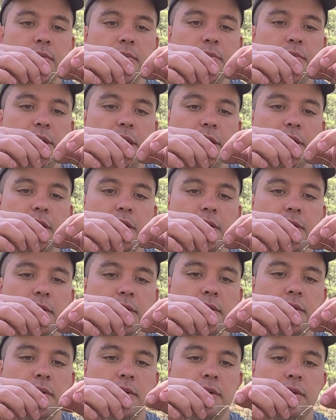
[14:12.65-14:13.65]
bigger,
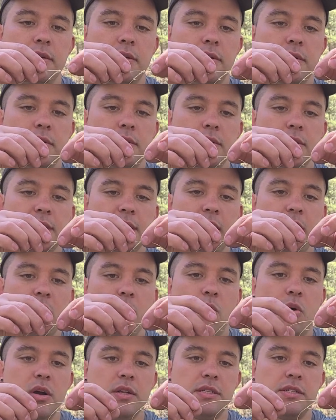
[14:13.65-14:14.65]
now it
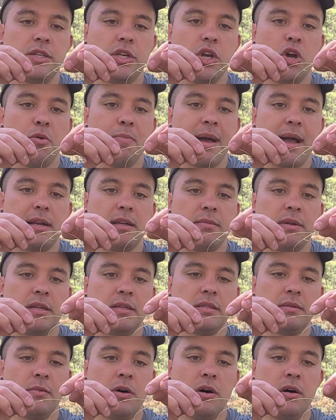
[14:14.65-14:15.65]
wants to go back to being
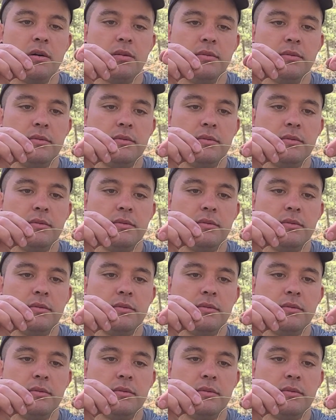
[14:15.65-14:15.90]
small.